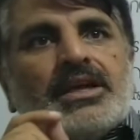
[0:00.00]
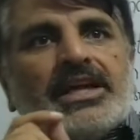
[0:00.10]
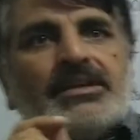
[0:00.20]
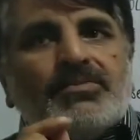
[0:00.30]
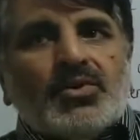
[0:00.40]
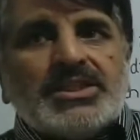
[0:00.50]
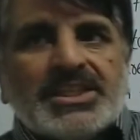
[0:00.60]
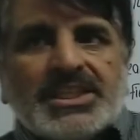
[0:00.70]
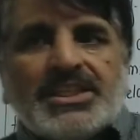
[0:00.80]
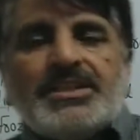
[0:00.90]
in
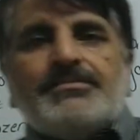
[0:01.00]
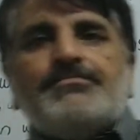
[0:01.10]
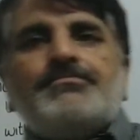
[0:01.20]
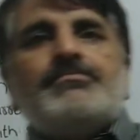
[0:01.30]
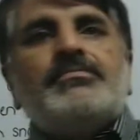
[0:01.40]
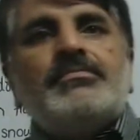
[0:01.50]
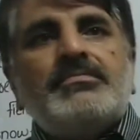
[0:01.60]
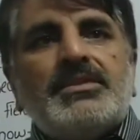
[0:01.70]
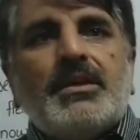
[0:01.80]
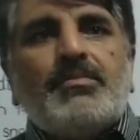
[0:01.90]
poetry,
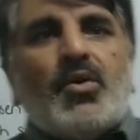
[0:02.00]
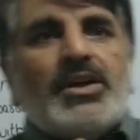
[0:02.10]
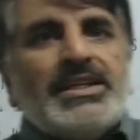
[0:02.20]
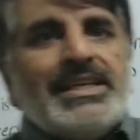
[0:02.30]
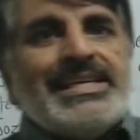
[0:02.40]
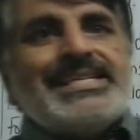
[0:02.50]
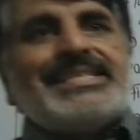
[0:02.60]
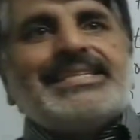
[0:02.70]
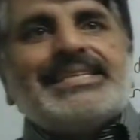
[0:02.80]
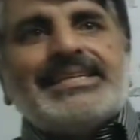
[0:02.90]
the poet
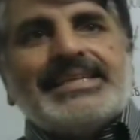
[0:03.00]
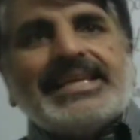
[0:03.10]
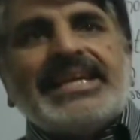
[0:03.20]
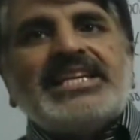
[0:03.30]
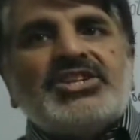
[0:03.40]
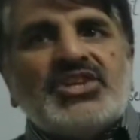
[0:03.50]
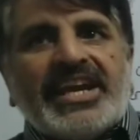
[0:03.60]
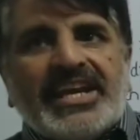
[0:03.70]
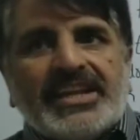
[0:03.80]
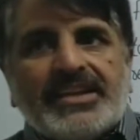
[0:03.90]
is in
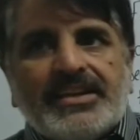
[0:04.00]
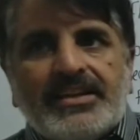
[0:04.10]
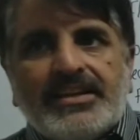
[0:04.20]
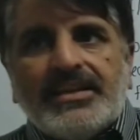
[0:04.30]
chain.